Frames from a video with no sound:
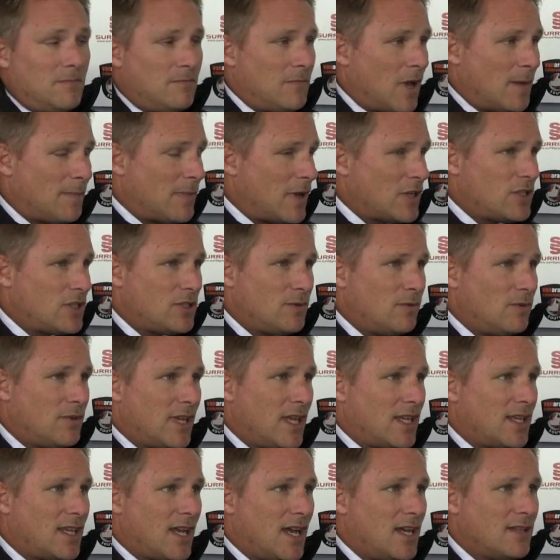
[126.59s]
my budget will
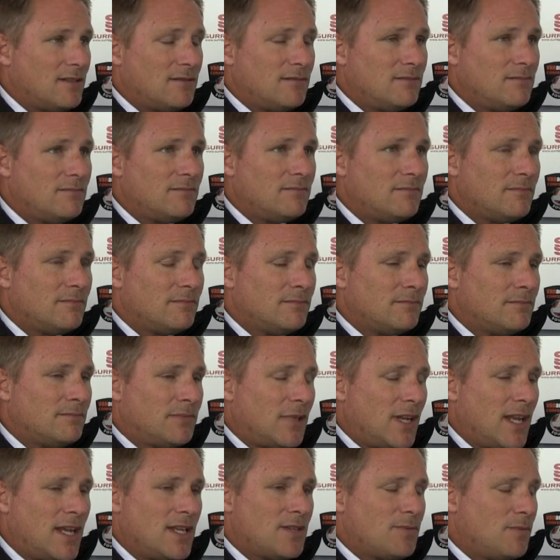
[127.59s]
get cut and
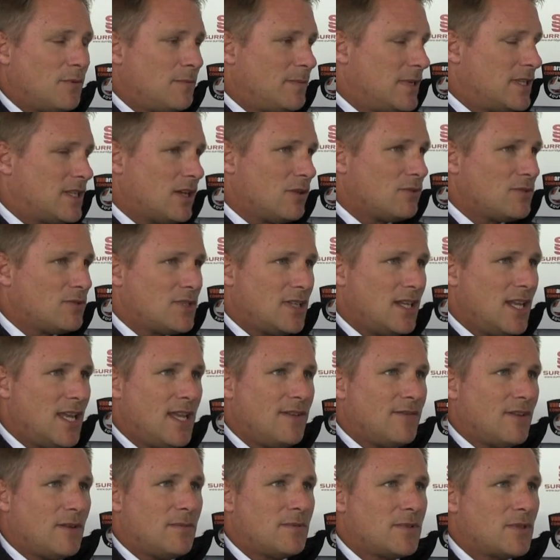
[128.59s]
players will be told to
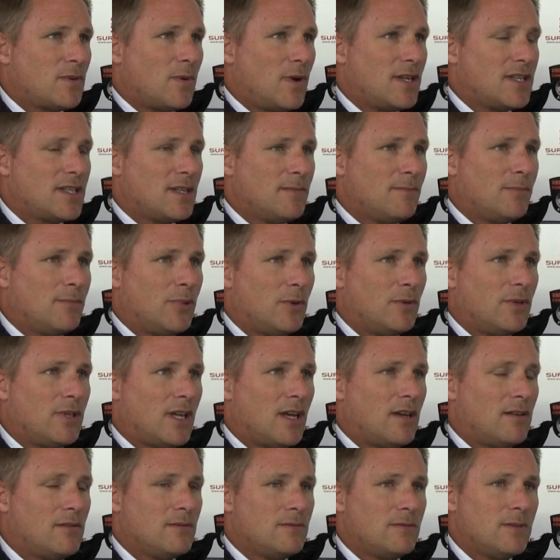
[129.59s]
leave. It was quite simple, you
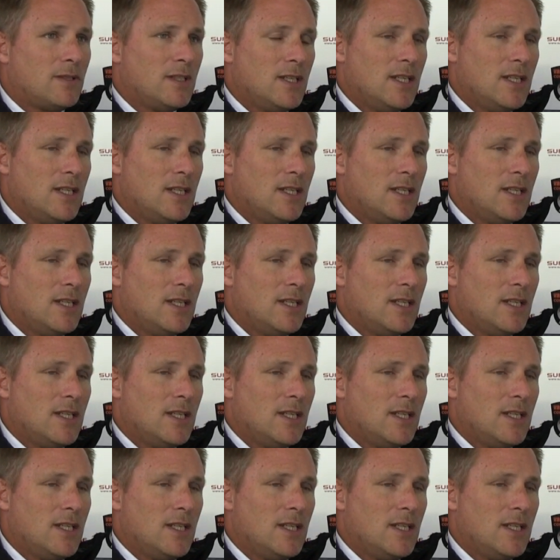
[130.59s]
know.